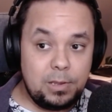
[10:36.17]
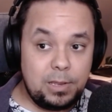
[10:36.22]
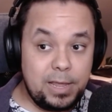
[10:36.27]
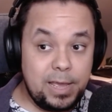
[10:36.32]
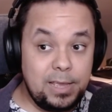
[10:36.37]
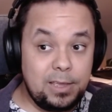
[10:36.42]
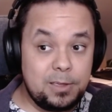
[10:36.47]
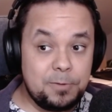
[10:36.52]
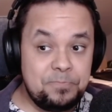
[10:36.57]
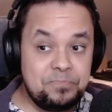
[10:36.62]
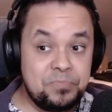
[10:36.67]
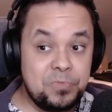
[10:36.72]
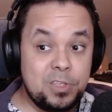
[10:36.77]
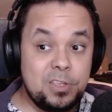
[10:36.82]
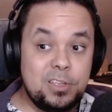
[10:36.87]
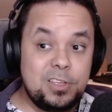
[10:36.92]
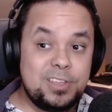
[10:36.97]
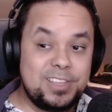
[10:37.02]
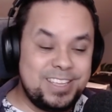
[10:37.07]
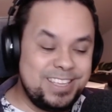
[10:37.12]
Like,
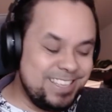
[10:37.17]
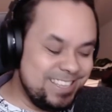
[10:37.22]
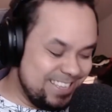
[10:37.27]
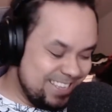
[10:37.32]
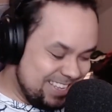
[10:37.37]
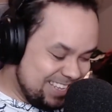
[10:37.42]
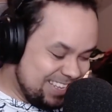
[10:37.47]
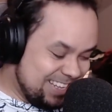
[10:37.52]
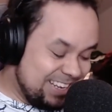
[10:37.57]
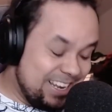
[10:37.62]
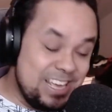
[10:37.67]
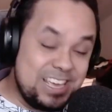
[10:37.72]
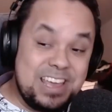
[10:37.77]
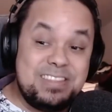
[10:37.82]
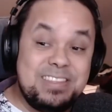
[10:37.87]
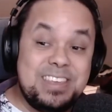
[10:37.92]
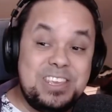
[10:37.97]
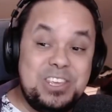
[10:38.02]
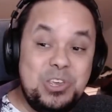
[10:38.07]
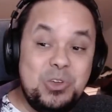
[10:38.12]
like
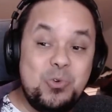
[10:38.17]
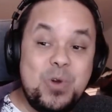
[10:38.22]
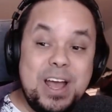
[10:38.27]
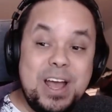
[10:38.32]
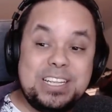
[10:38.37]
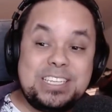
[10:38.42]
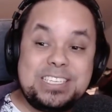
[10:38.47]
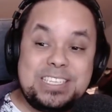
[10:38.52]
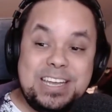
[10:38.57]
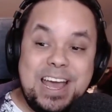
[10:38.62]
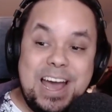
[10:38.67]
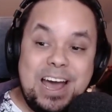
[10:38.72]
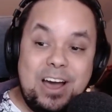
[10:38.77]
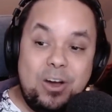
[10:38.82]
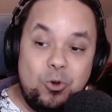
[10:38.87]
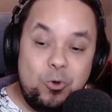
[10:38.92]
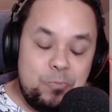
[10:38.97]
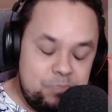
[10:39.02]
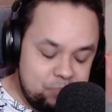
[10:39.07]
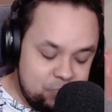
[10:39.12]
in the U S
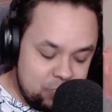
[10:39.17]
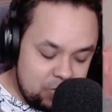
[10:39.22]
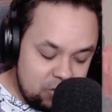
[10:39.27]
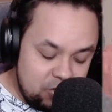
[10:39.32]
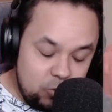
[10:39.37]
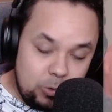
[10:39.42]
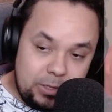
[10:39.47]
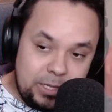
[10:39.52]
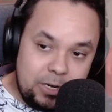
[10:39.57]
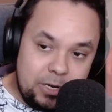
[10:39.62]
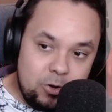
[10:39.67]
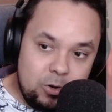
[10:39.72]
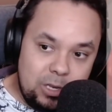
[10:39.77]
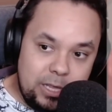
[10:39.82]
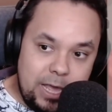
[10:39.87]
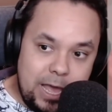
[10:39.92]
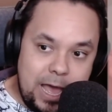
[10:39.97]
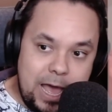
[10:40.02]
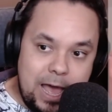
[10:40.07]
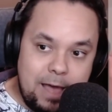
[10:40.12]
now, you
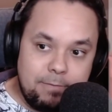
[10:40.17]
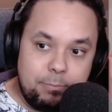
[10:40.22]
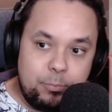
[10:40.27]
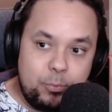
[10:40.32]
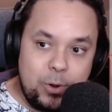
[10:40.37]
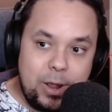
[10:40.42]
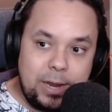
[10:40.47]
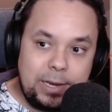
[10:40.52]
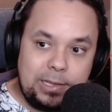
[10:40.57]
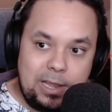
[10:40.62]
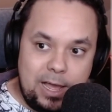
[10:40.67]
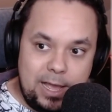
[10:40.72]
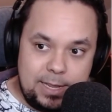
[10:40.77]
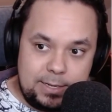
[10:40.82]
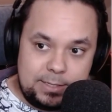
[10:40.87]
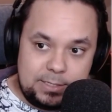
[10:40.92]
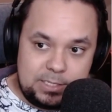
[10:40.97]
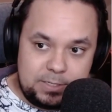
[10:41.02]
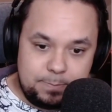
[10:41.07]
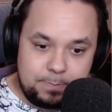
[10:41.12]
literally have
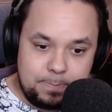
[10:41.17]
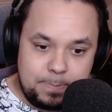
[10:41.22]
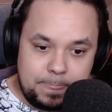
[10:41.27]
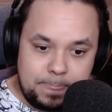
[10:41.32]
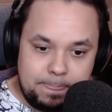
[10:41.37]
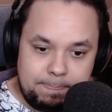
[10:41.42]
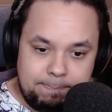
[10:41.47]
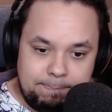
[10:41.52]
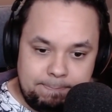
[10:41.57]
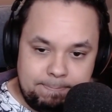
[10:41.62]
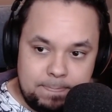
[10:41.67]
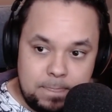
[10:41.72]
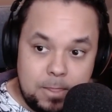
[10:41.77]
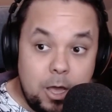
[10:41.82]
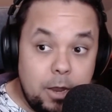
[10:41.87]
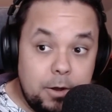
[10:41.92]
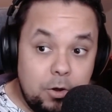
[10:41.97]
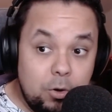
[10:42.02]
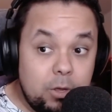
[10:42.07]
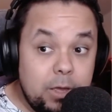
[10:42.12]
breadlines
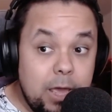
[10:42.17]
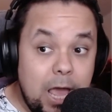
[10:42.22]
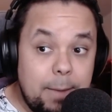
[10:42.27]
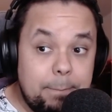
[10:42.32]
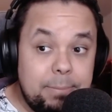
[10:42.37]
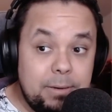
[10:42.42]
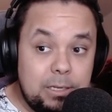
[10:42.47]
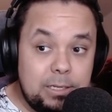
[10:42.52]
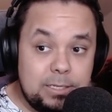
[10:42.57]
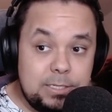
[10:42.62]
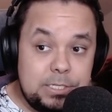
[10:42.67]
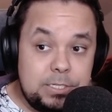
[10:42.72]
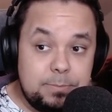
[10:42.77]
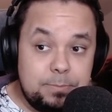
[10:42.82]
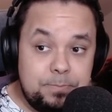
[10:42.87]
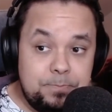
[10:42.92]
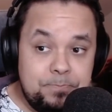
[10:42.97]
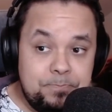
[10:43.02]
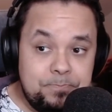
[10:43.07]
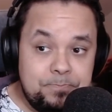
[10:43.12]
under
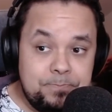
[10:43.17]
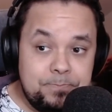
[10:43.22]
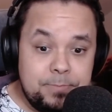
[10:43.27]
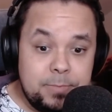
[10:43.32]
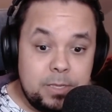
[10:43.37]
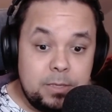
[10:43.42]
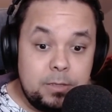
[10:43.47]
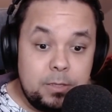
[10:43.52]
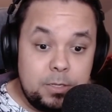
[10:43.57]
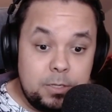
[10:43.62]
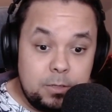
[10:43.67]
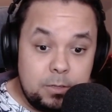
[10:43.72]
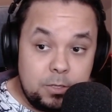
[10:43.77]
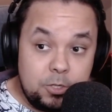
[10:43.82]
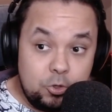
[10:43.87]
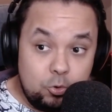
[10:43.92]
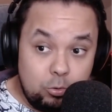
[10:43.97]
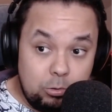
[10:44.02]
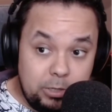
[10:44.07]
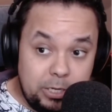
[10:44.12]
capitalism.
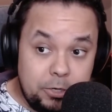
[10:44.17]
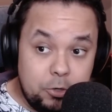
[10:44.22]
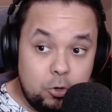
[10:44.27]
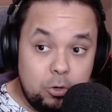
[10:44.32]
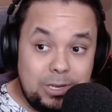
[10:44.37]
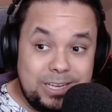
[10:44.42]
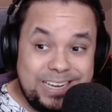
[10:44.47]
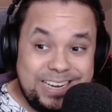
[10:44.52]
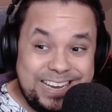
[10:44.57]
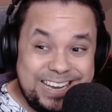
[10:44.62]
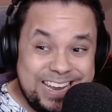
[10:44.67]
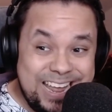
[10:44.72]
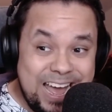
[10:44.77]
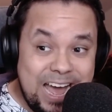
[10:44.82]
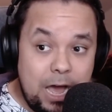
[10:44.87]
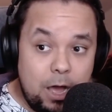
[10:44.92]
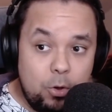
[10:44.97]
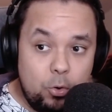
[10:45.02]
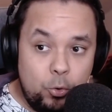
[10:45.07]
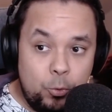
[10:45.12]
You literally
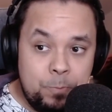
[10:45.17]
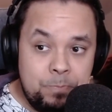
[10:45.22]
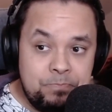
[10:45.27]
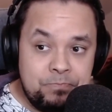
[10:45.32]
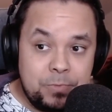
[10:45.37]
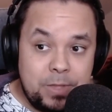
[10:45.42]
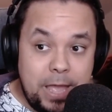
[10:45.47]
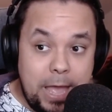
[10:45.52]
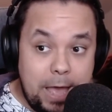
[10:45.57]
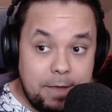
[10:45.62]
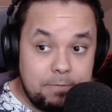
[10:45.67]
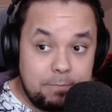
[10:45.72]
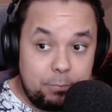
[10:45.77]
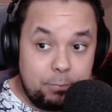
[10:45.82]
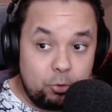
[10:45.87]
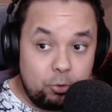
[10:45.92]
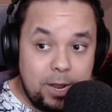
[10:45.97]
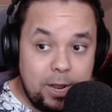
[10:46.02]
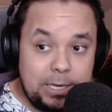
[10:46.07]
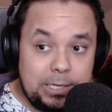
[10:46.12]
now have
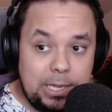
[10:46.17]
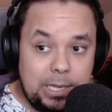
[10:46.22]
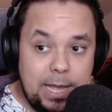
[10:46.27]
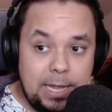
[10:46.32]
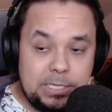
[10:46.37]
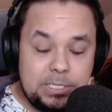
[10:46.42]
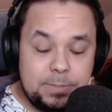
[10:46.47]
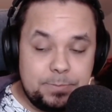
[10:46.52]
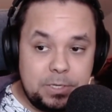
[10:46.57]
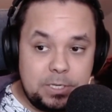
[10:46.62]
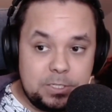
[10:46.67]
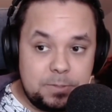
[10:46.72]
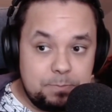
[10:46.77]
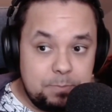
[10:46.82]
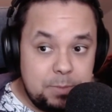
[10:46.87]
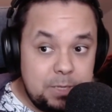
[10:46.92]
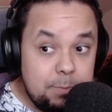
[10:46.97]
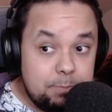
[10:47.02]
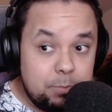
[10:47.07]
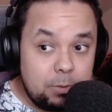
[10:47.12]
breadlines because
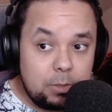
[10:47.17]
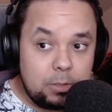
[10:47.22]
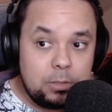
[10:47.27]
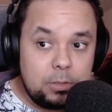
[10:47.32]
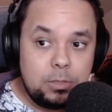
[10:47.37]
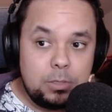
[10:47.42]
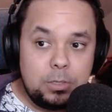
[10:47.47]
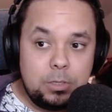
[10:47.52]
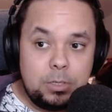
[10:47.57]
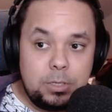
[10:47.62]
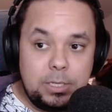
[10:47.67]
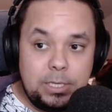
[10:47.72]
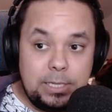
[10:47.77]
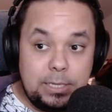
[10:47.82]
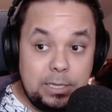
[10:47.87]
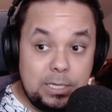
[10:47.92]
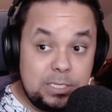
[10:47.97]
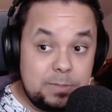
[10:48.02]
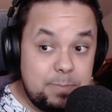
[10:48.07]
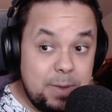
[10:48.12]
people
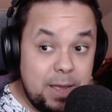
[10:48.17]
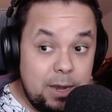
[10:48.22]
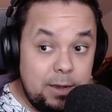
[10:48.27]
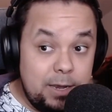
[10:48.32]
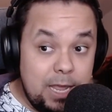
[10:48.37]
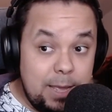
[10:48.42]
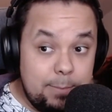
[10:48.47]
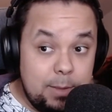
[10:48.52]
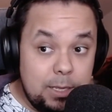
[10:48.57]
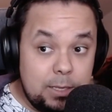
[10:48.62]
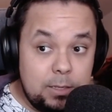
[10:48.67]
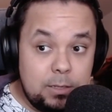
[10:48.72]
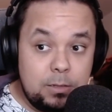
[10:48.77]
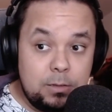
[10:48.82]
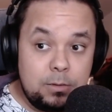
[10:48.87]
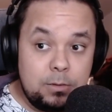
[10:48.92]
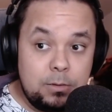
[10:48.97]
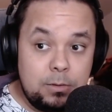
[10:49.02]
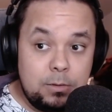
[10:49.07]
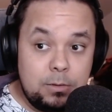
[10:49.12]
in this pandemic
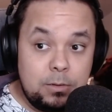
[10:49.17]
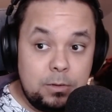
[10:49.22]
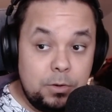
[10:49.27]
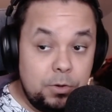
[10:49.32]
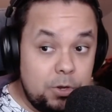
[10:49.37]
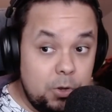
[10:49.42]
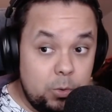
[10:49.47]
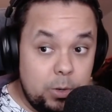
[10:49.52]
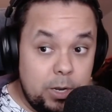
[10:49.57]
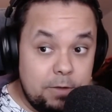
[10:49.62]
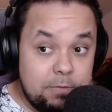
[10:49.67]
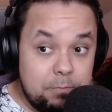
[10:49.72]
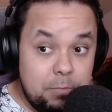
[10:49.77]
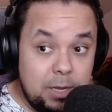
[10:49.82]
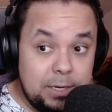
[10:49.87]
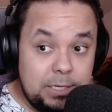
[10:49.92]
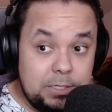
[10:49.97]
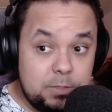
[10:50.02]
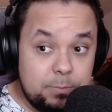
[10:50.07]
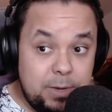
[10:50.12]
don't have
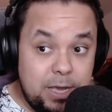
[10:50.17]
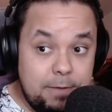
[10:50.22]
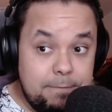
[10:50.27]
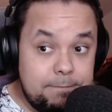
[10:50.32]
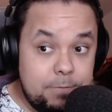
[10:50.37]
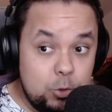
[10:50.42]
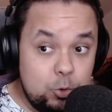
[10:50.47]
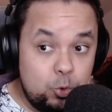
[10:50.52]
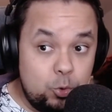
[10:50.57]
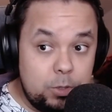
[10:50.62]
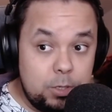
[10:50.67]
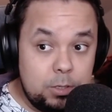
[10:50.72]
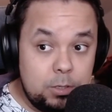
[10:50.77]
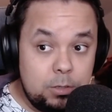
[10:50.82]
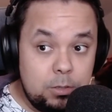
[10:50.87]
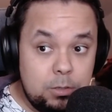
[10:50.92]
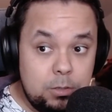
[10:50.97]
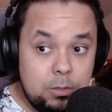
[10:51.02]
money to buy food